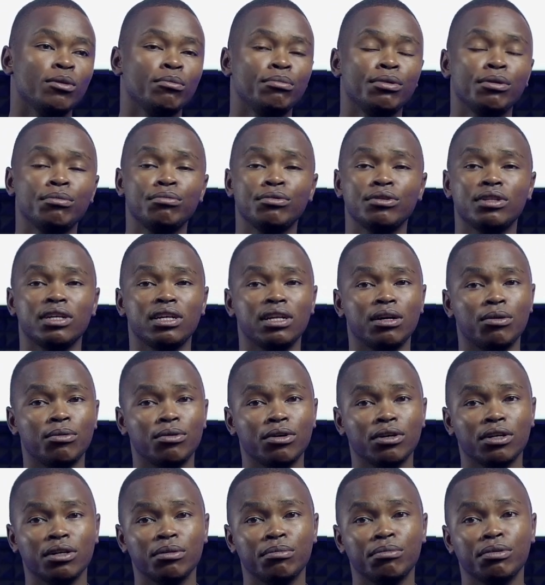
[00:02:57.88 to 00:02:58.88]
People that are
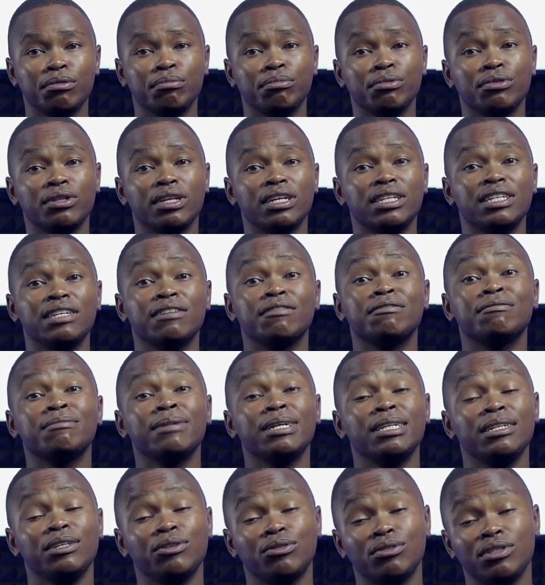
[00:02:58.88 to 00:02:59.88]
working, people that have
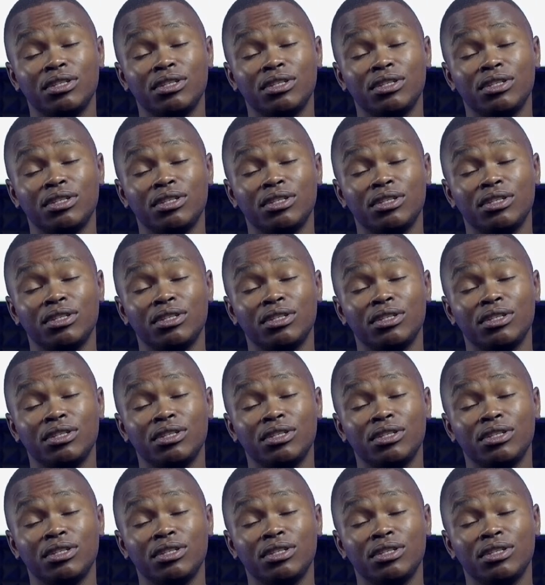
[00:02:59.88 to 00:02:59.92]
money